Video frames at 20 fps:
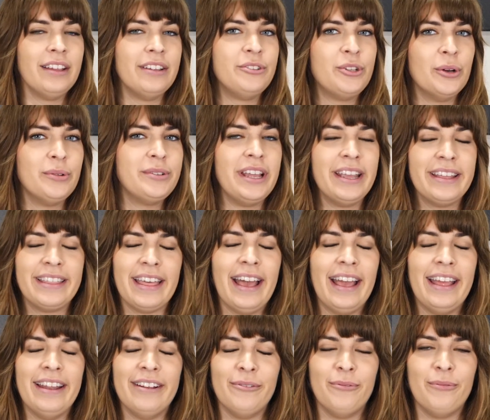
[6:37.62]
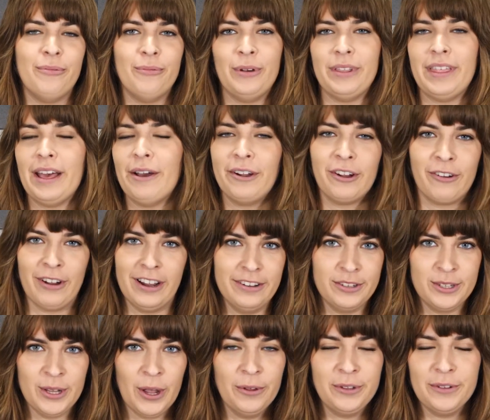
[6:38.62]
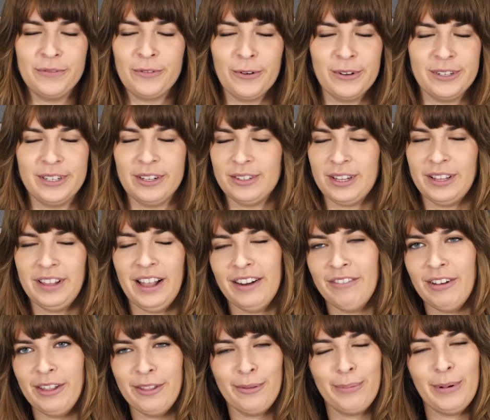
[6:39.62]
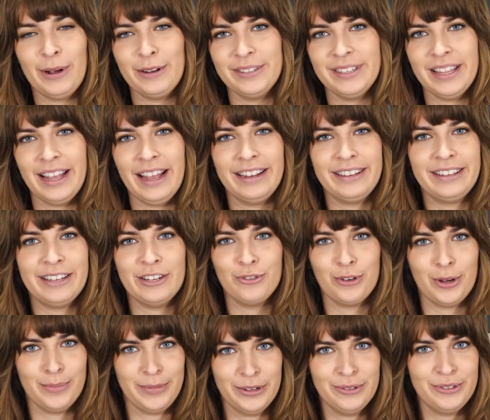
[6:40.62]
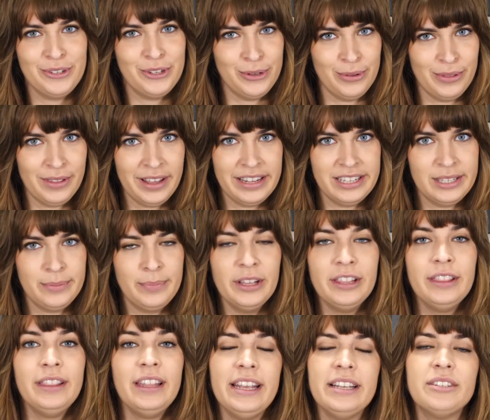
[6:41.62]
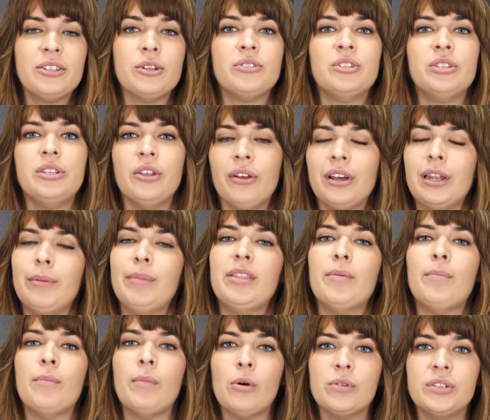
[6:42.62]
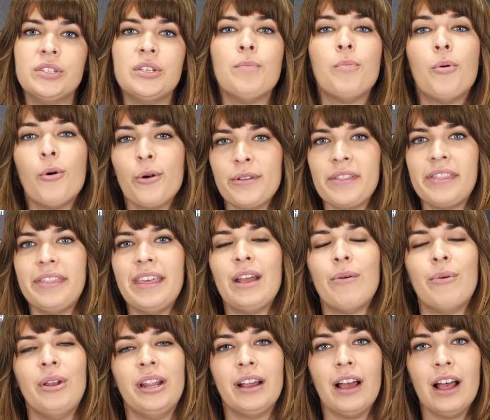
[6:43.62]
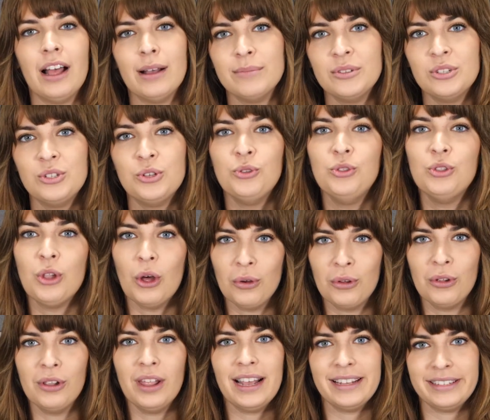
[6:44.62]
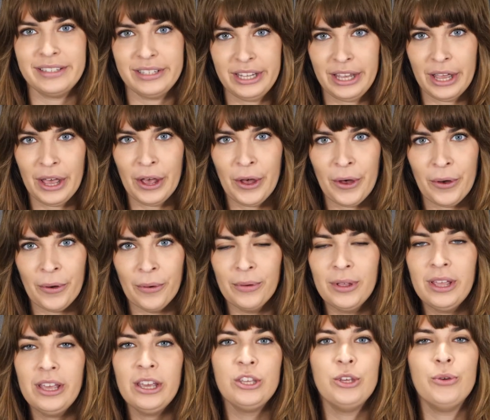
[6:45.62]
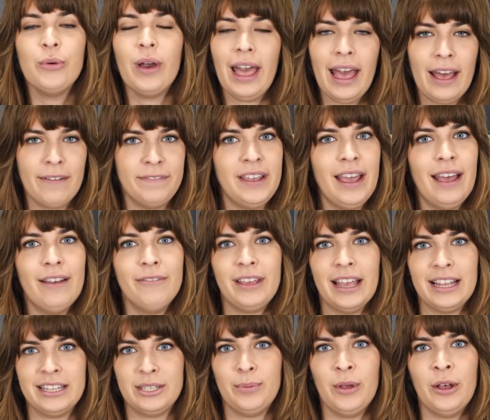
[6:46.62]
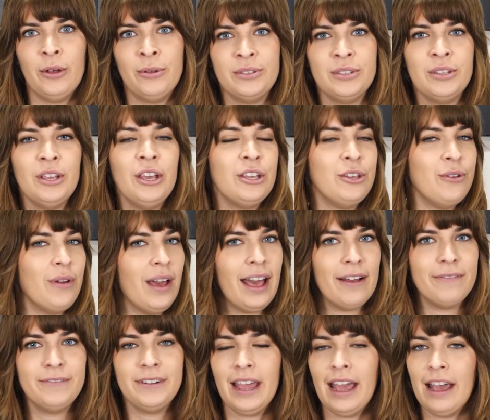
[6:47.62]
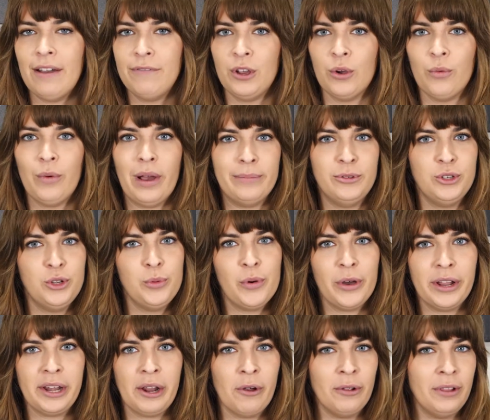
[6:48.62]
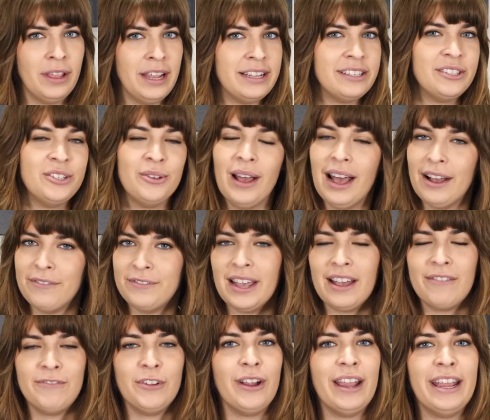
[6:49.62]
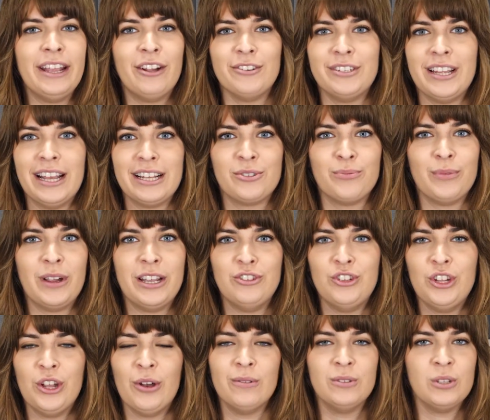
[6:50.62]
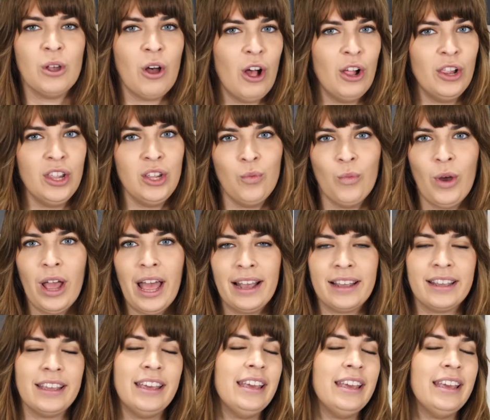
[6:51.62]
Don't take that without a grain of salt. Of course, there's a lot of other parts that contribute to this, but links are still going to be the most important thing when it comes to local SEO. You have to have guest posts, you have to have your Web 2.0 links, you have to have your anchor text ratios all in whack,